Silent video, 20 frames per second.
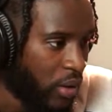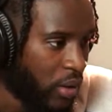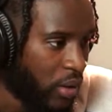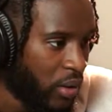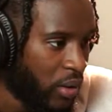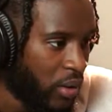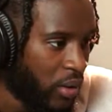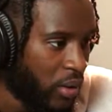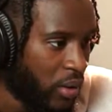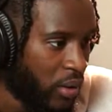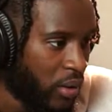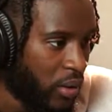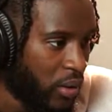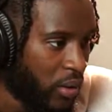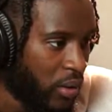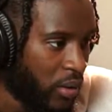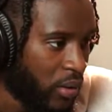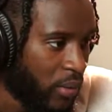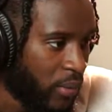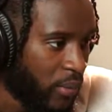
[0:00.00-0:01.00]

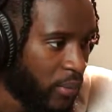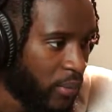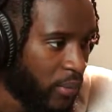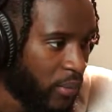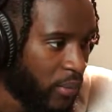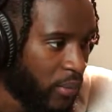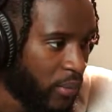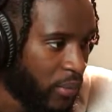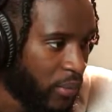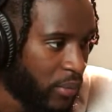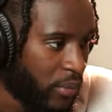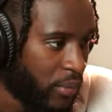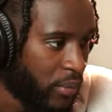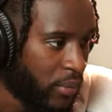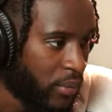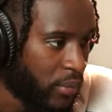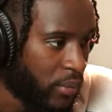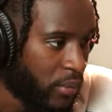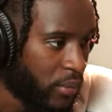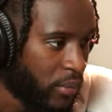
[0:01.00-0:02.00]

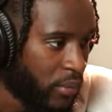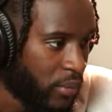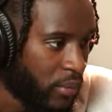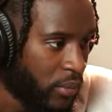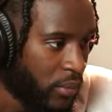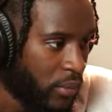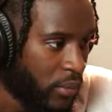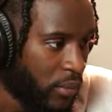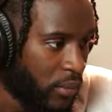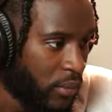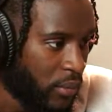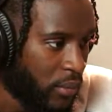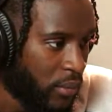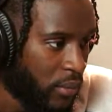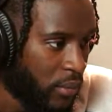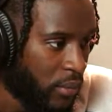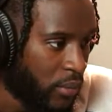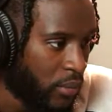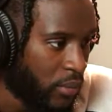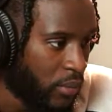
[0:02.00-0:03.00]
[no speech]